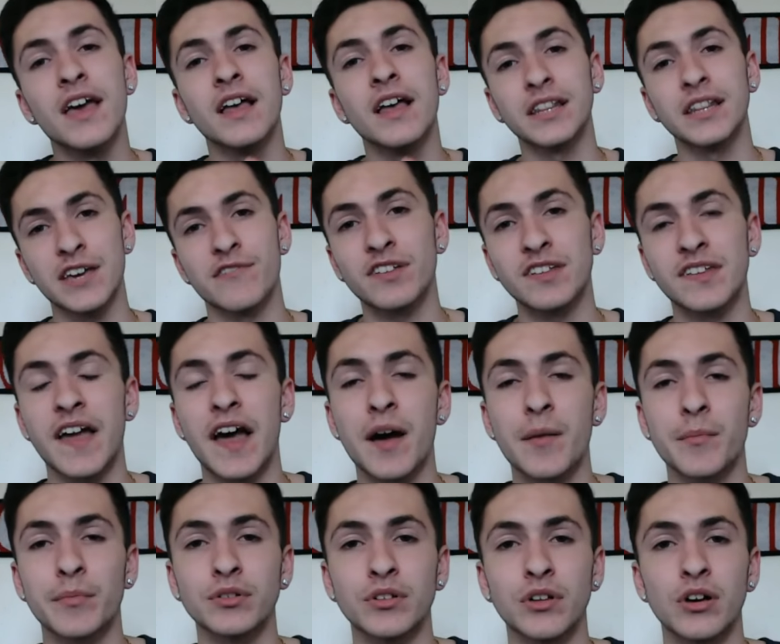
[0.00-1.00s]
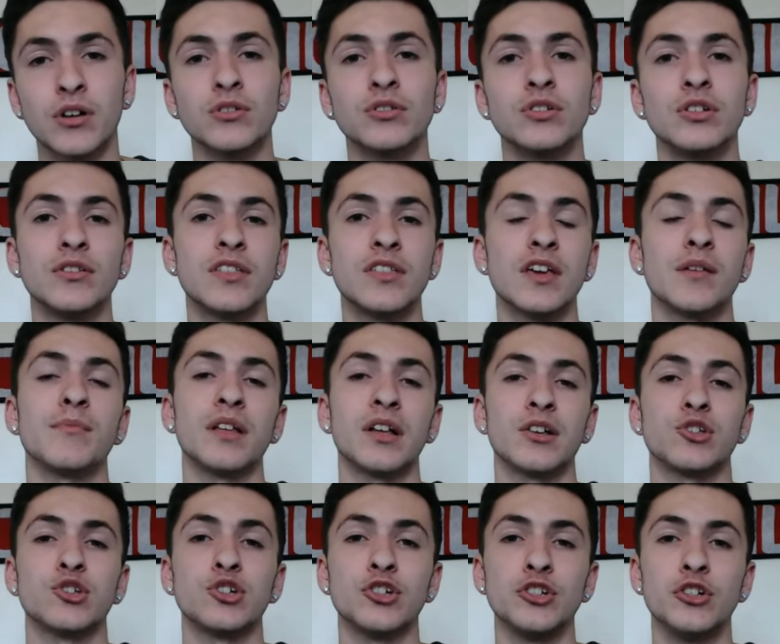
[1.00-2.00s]
Leave it down below. Do you think Milan
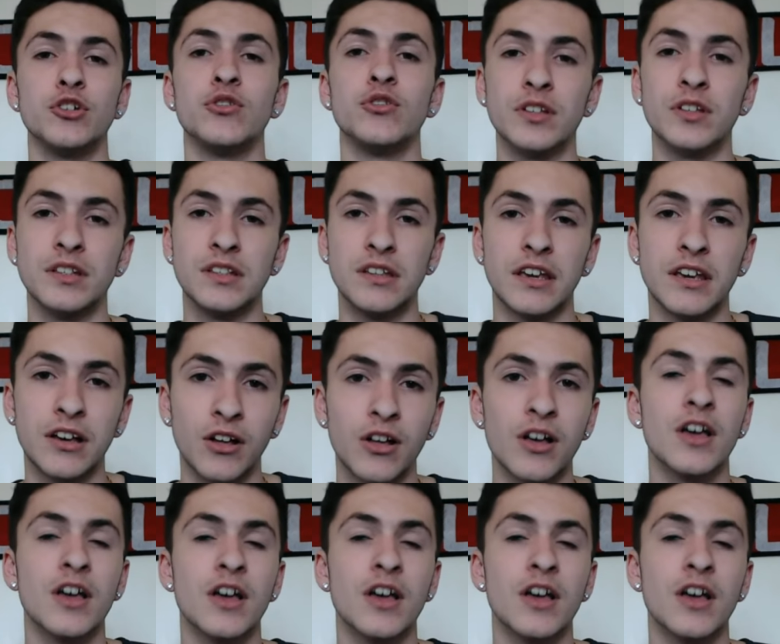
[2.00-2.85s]
should do the deal?